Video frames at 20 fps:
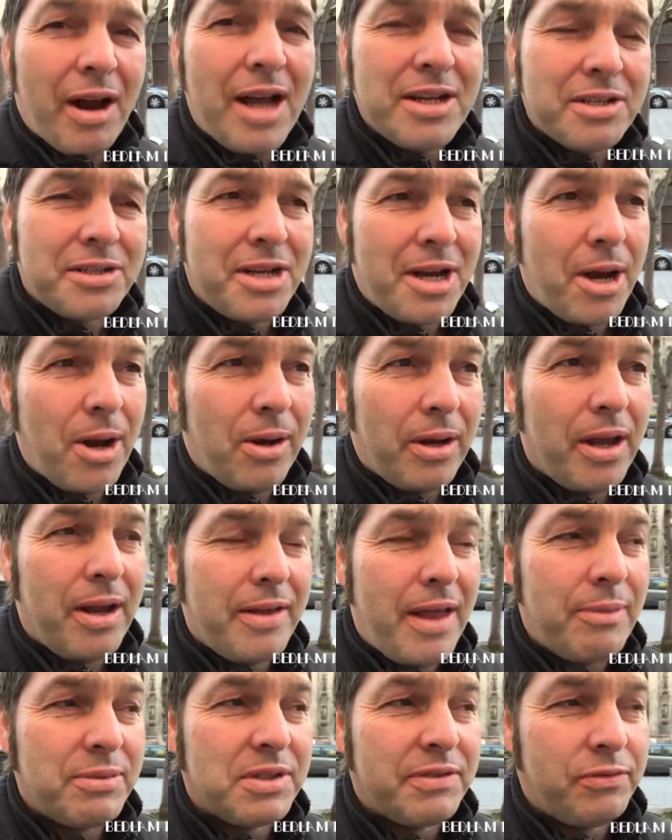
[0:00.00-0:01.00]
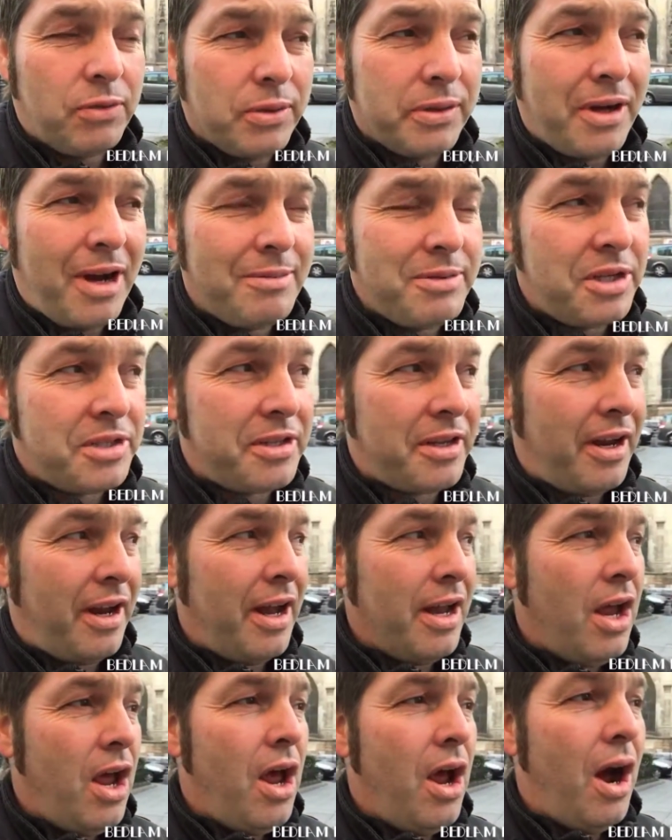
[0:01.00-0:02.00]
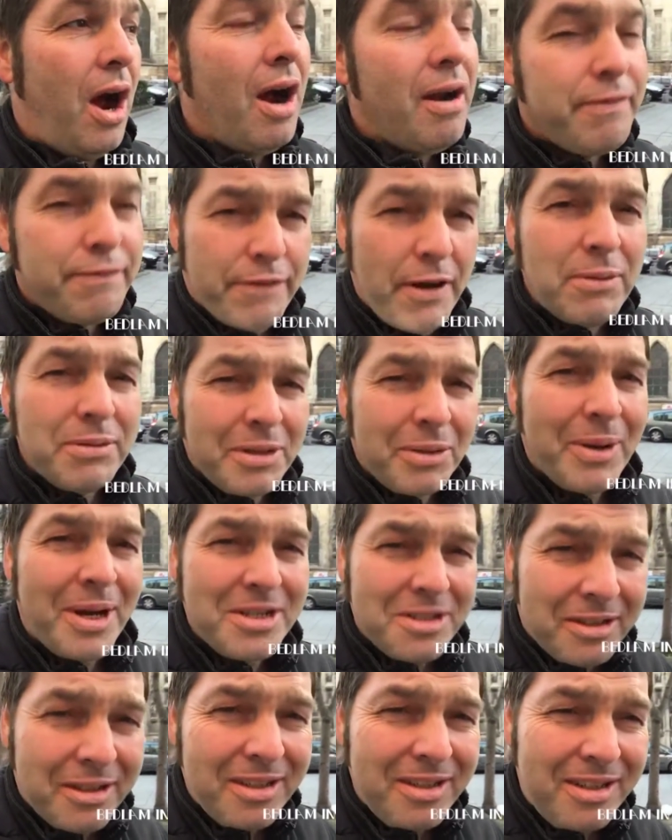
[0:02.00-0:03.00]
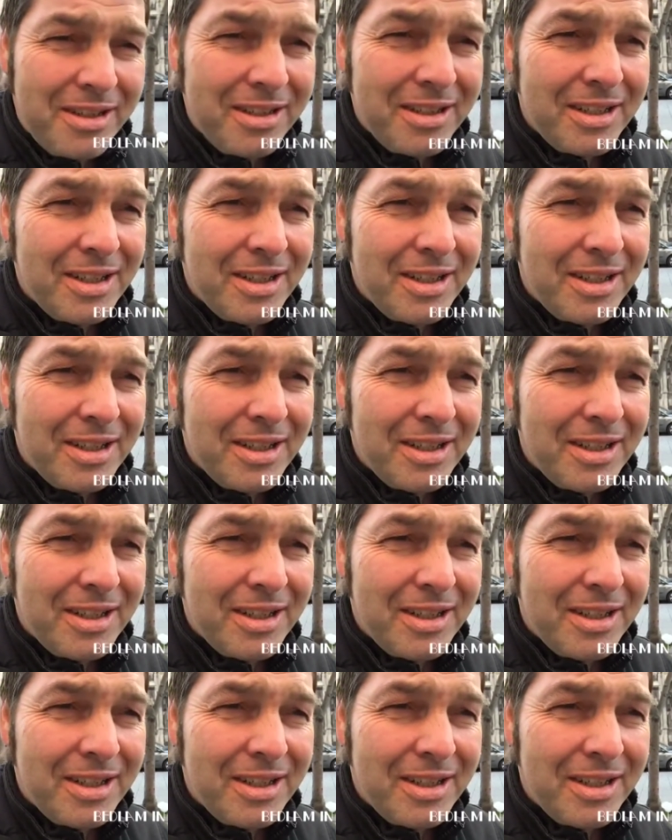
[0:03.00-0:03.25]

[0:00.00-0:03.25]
as I said earlier, that was four times yesterday. I felt arrested.